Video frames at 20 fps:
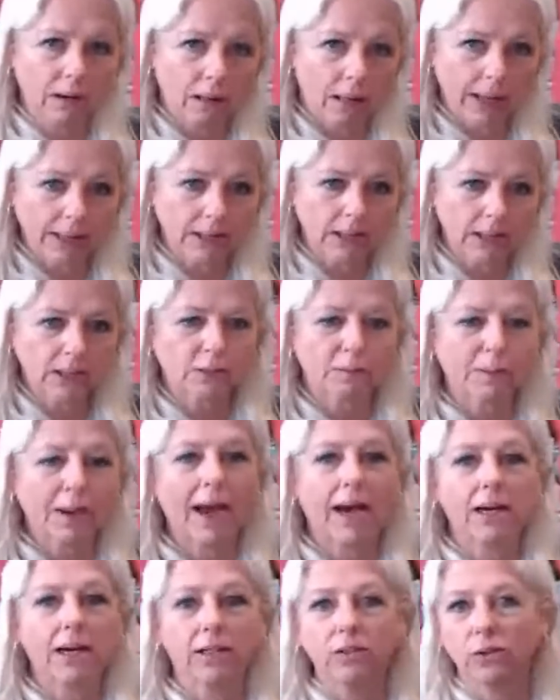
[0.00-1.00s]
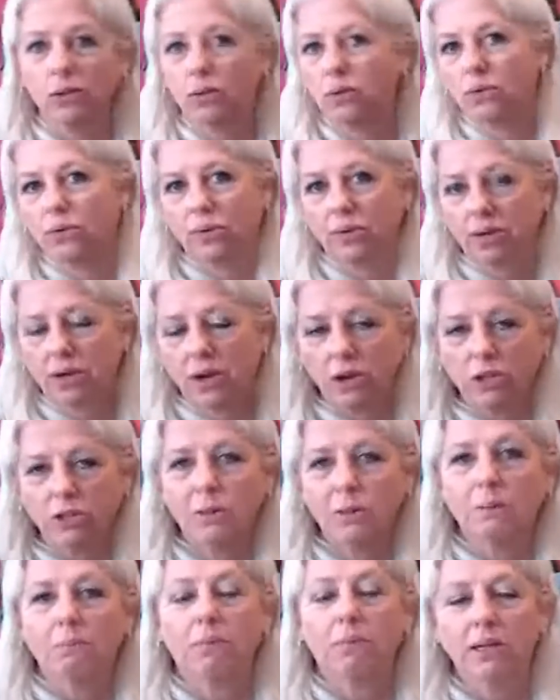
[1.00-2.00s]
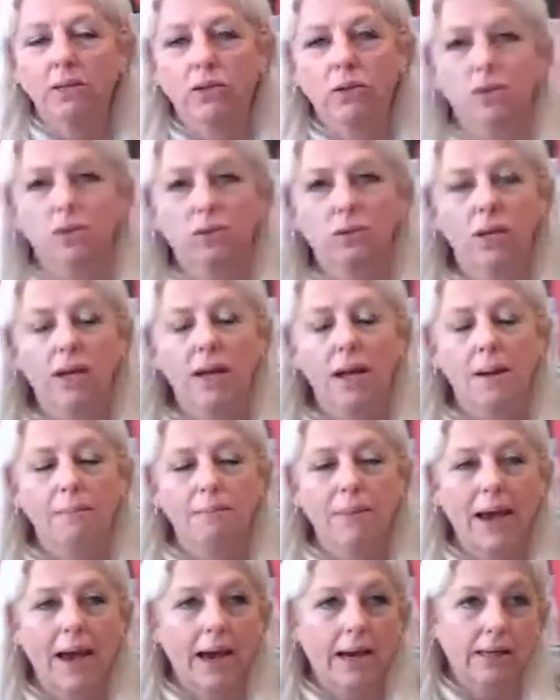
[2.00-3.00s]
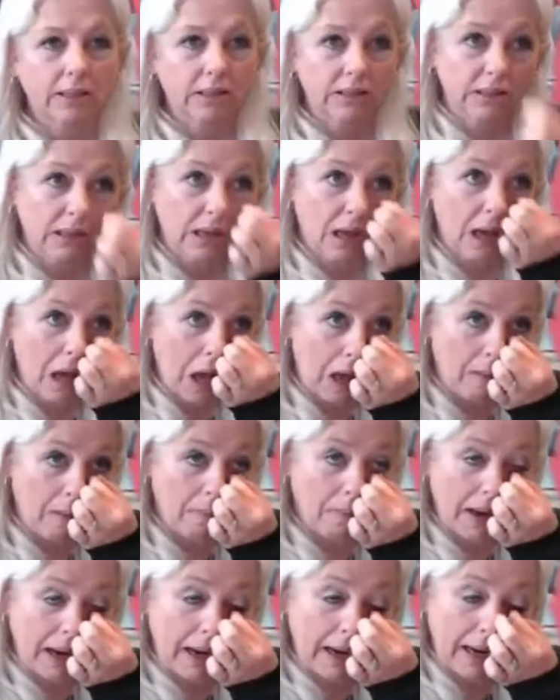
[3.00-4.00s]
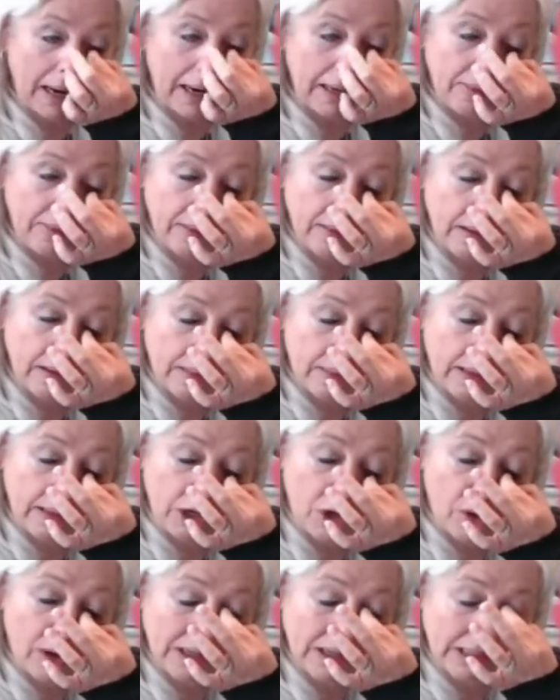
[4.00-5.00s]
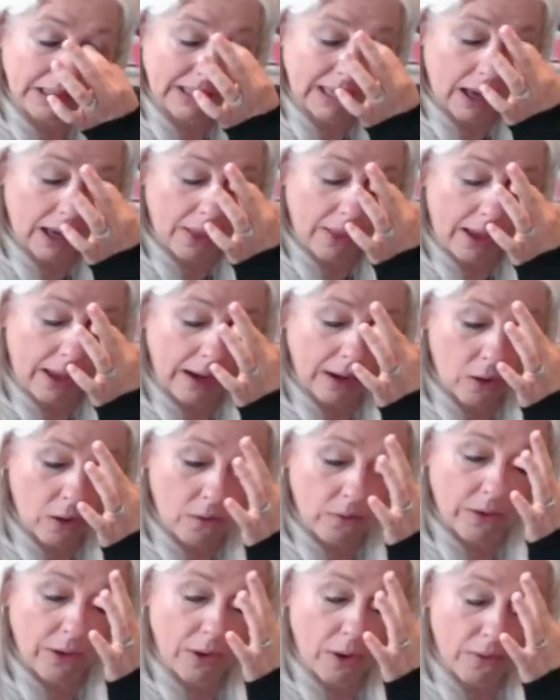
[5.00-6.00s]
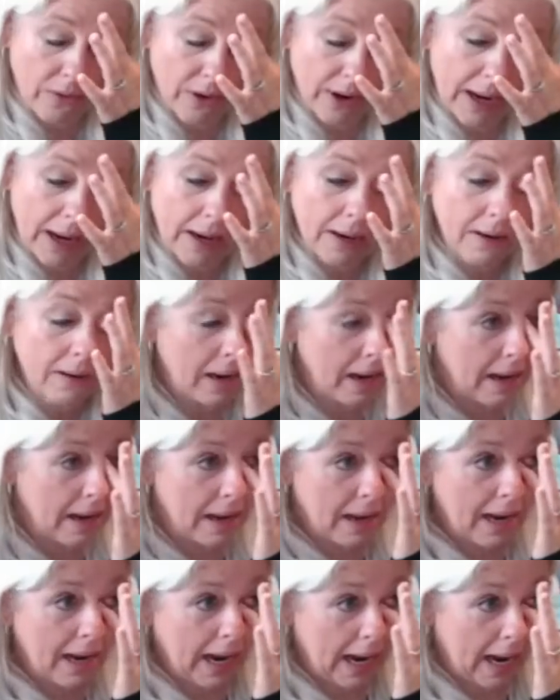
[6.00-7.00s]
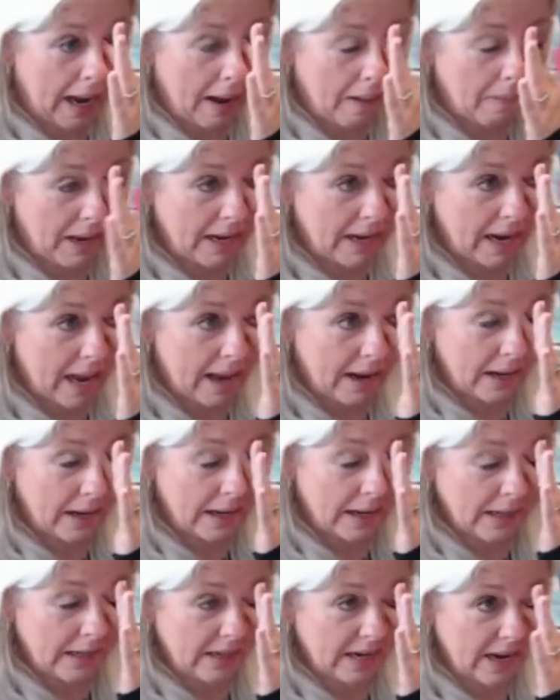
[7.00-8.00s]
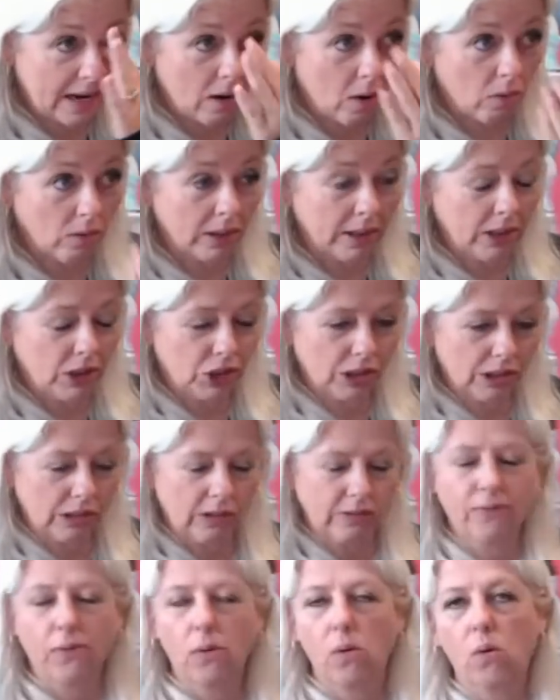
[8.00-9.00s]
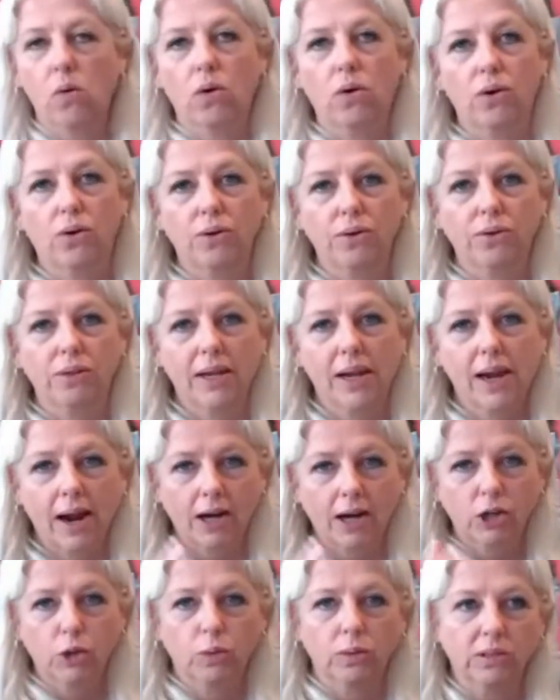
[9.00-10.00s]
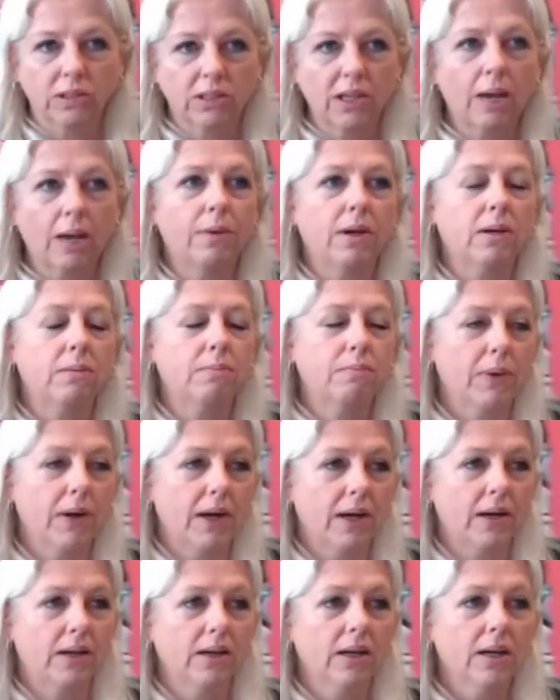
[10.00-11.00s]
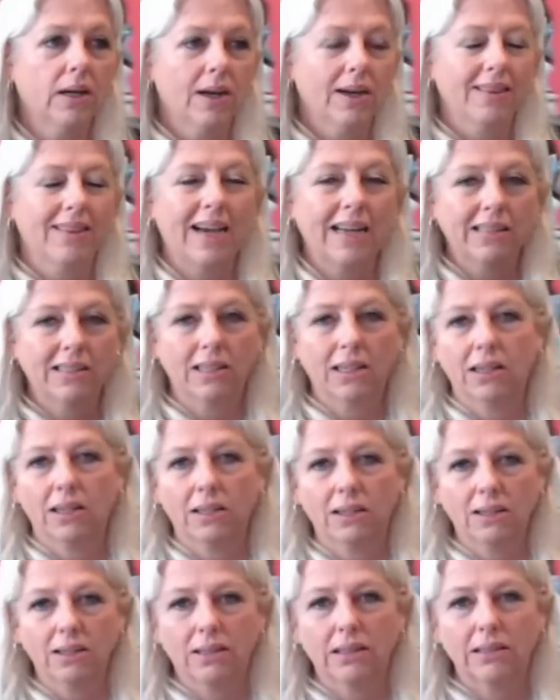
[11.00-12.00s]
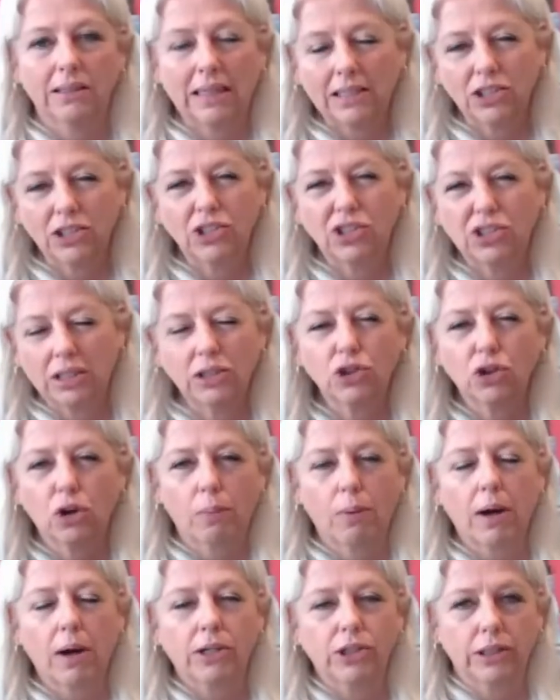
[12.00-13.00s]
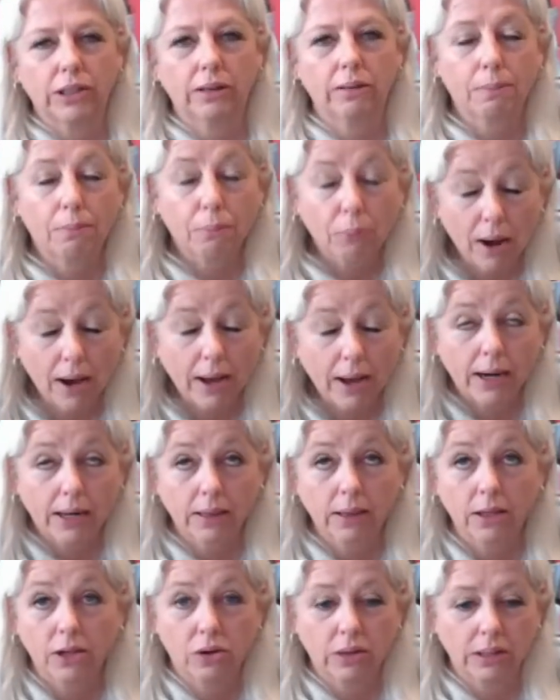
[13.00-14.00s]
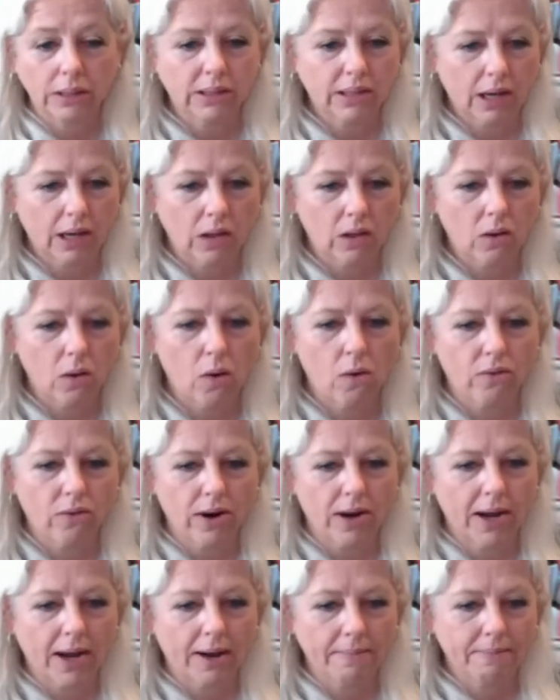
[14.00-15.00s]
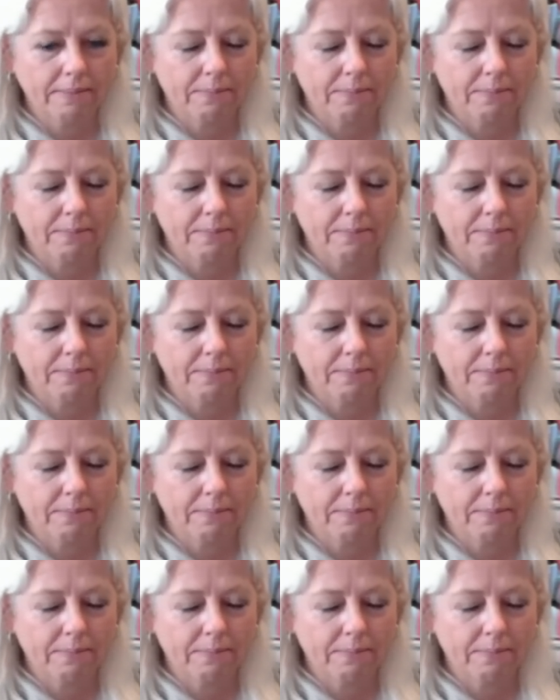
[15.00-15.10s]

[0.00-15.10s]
access pass or the ultimate bundle pass, and then you get to sell that over and over again. And not only just for the actual summit, but that's a digital product that you can sell over again.